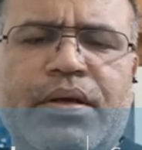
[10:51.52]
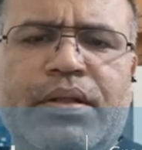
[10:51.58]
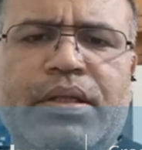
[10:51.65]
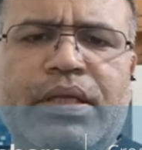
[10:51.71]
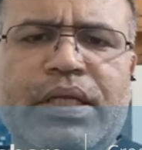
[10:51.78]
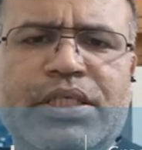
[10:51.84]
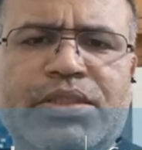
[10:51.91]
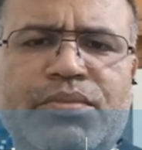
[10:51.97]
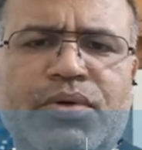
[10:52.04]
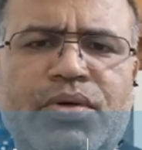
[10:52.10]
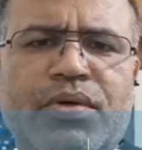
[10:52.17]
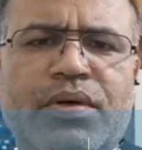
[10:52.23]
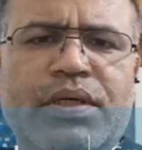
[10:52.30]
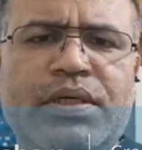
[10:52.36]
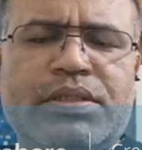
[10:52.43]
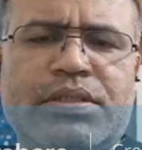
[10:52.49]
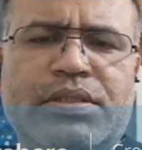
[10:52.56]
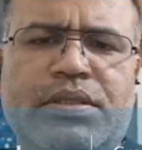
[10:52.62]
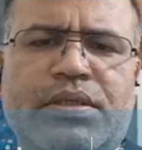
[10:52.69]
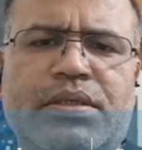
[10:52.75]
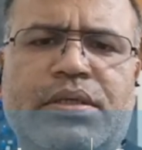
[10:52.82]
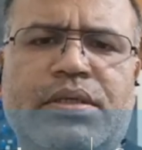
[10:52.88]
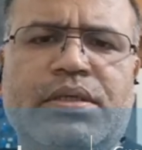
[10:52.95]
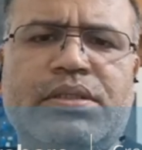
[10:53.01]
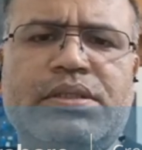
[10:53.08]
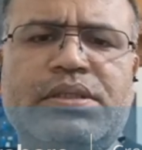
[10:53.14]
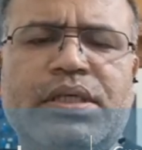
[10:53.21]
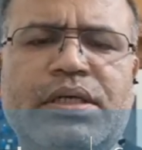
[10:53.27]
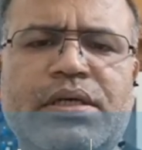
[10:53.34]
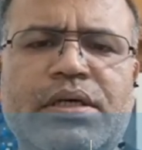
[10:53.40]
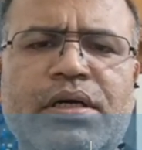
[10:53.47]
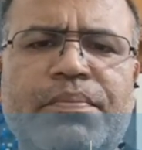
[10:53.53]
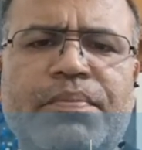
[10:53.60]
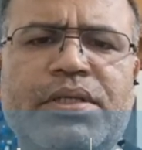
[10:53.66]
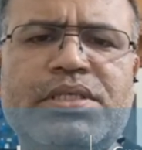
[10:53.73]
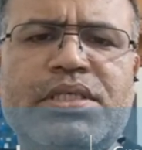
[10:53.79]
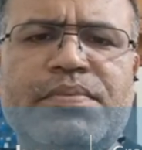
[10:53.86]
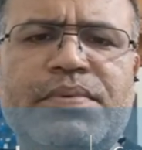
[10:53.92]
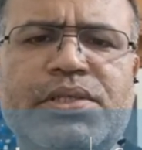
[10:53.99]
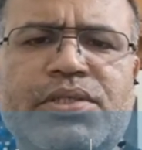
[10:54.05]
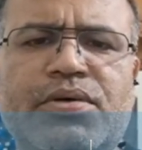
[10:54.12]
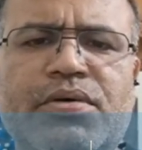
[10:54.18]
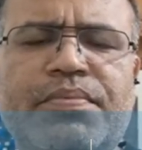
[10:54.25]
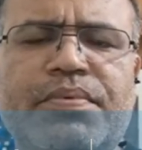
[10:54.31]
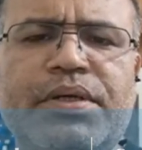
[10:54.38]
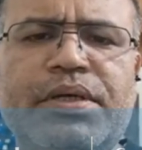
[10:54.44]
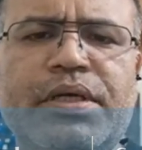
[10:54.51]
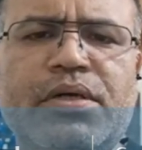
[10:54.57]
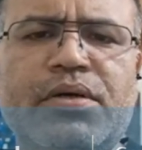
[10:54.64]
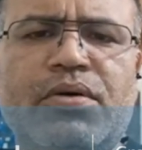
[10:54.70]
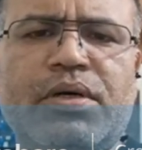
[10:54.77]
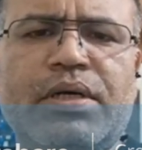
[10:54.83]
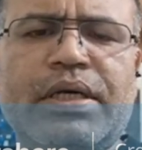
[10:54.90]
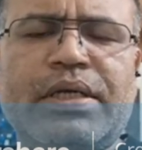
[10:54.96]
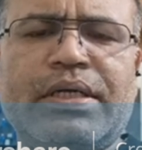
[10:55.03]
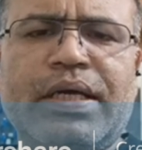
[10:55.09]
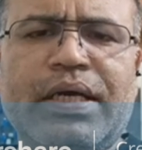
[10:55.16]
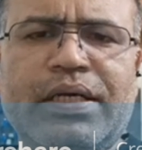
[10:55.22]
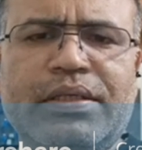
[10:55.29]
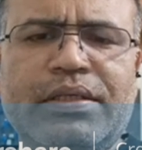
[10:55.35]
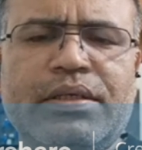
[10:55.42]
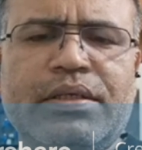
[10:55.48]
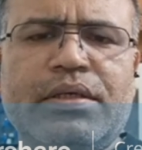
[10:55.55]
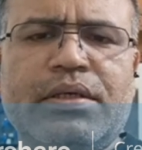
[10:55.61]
The next module is General Principles of Indian Contract Act,